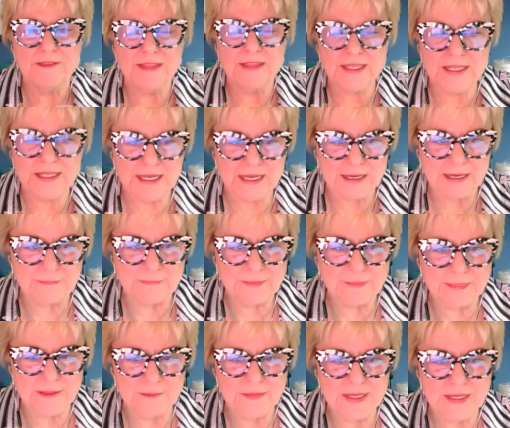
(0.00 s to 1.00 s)
the uh,
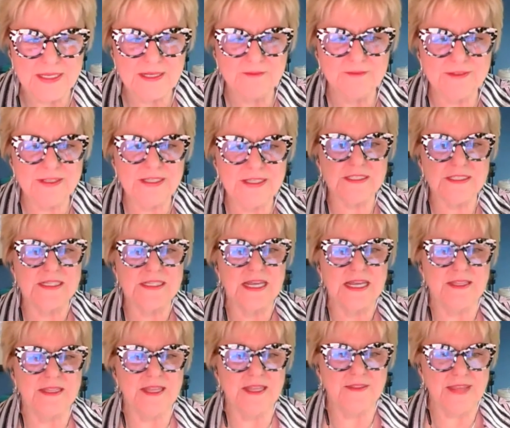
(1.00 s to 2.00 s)
the meat of it,
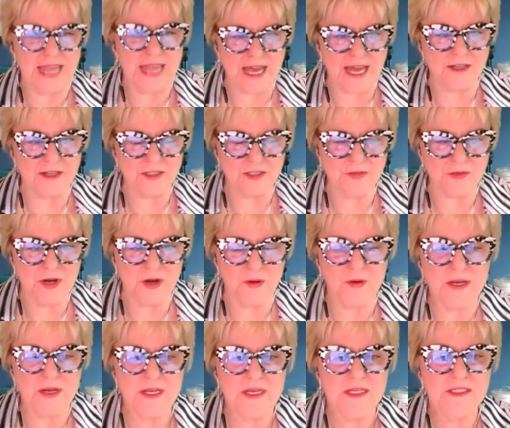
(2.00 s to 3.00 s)
and then the outro.
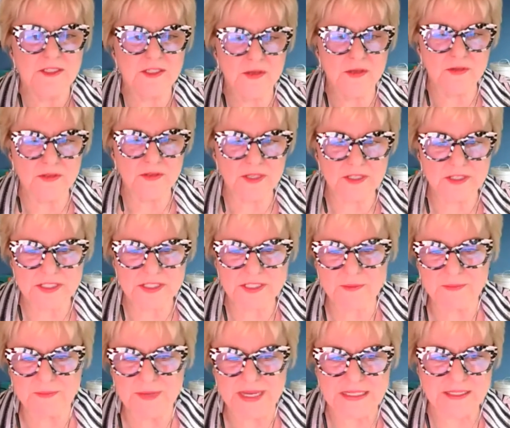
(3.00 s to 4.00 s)
So that just
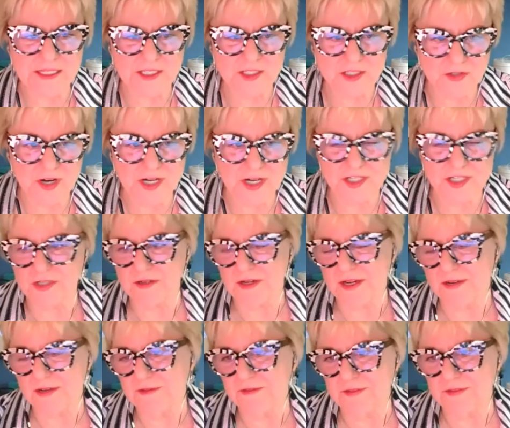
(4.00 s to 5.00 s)
the basic structure
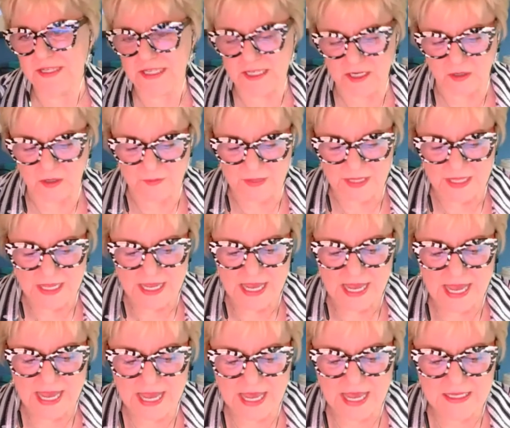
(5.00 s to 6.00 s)
of a video.
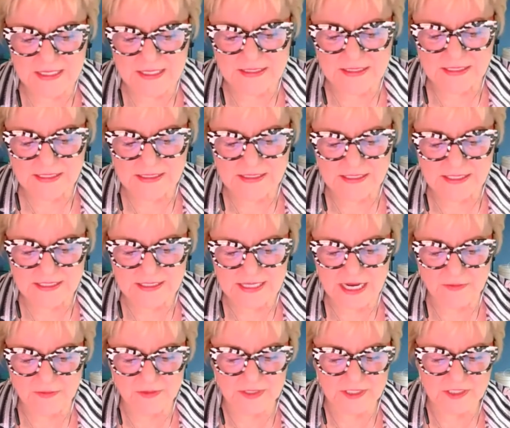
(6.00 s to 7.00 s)
And
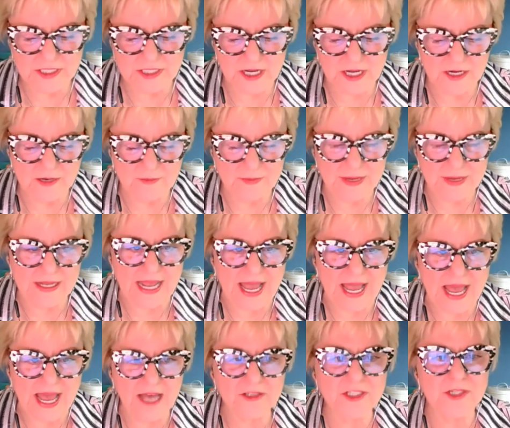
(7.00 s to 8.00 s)
today we're going to talk about
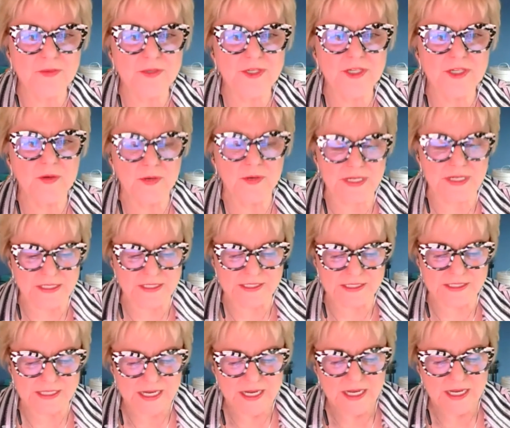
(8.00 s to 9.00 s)
how to
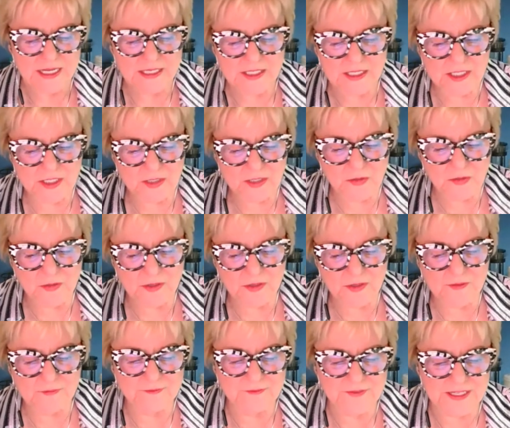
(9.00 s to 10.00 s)
increase
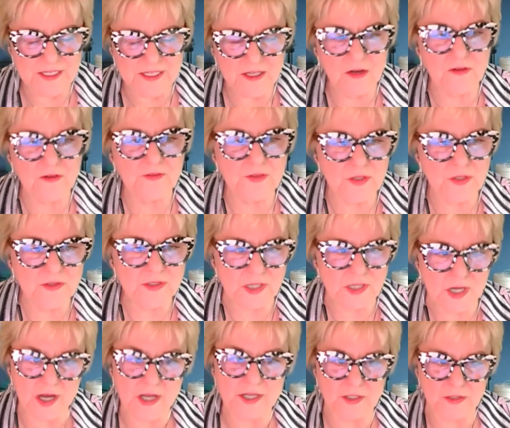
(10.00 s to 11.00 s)
your video views
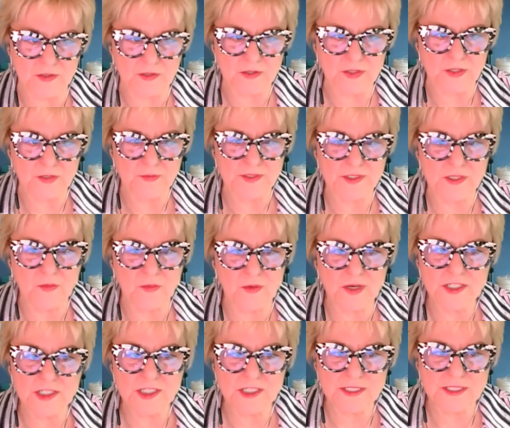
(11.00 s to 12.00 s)
on YouTube. So
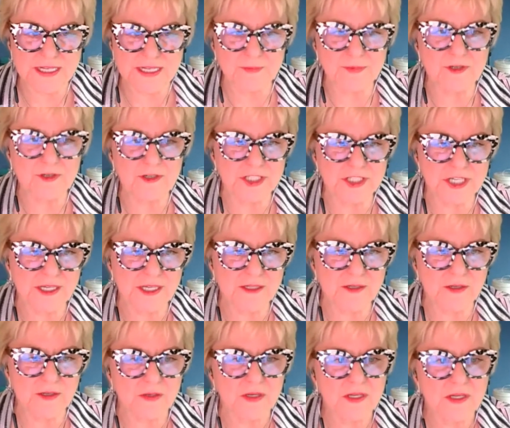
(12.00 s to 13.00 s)
once you set up your
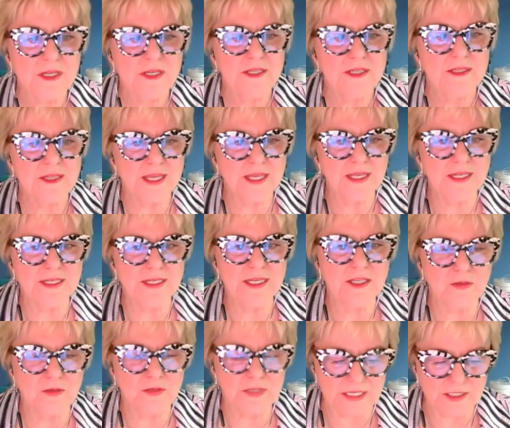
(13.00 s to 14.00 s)
channel, then
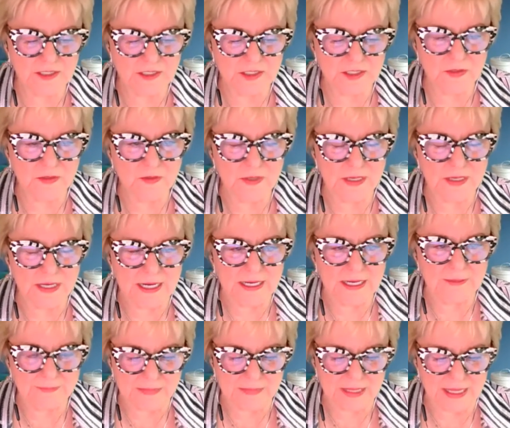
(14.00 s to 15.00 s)
you need to
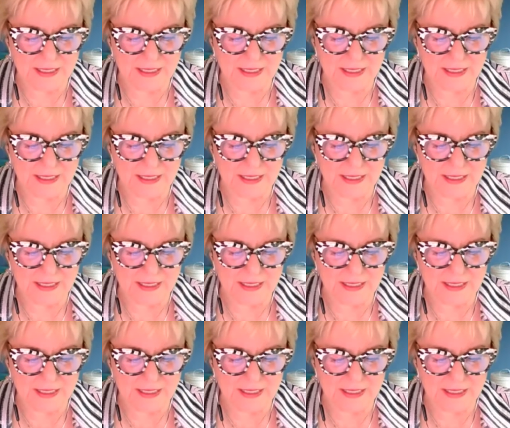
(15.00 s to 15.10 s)
um,